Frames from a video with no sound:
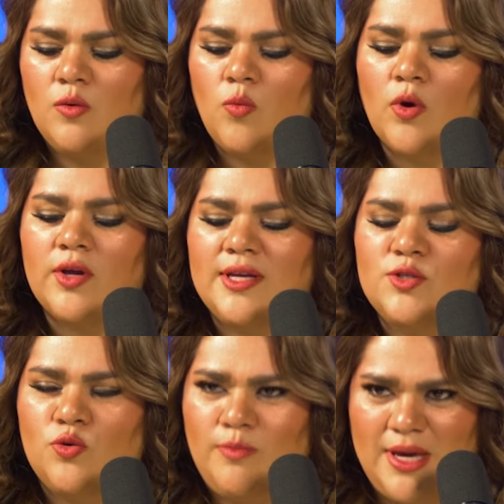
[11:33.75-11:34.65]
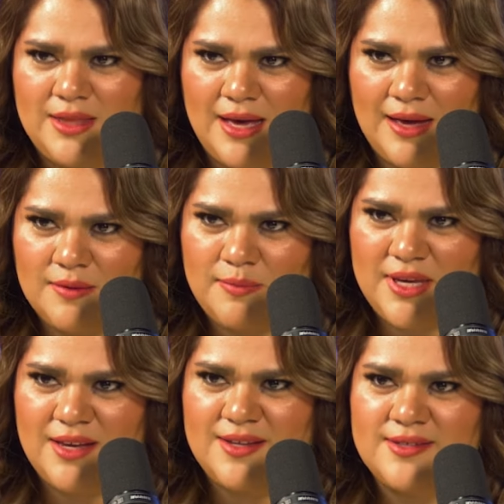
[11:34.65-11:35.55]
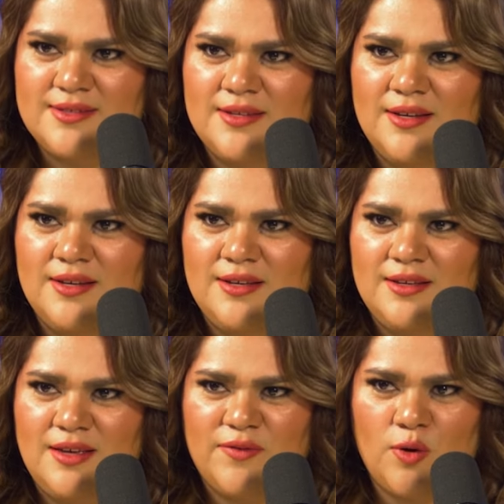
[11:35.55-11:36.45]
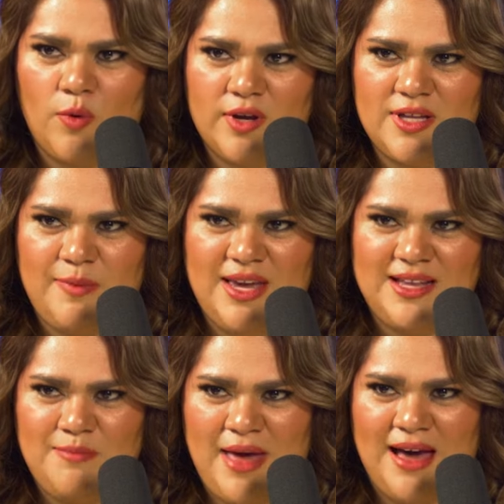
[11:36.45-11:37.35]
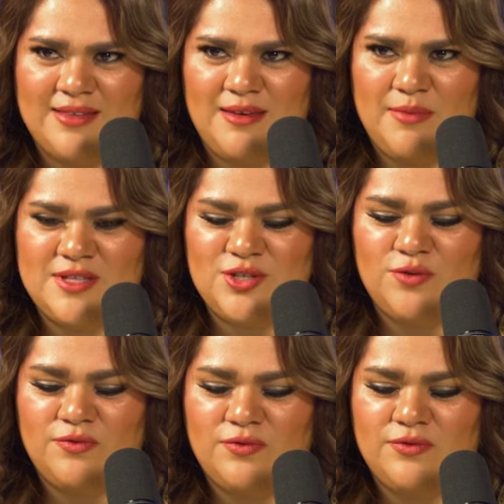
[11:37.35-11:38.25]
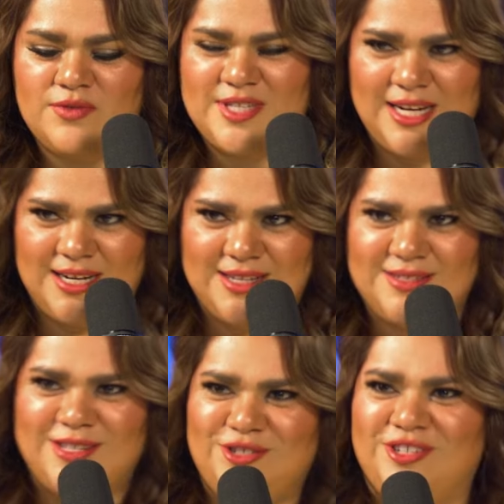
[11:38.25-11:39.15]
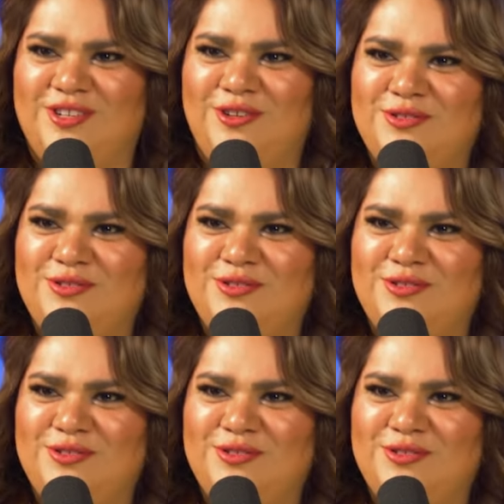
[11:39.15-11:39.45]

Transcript: working to make that because if you're working to make an impact, that means you've set an intention to do